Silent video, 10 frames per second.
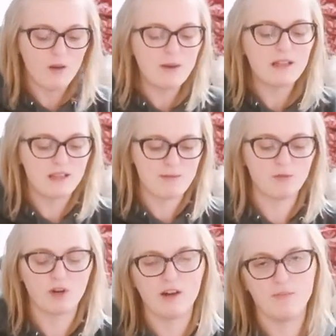I make lemon
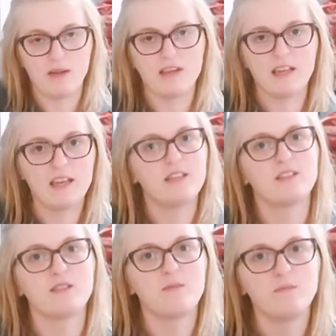ricotta
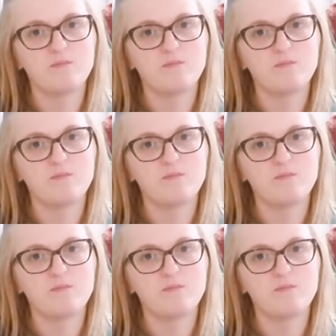pancakes.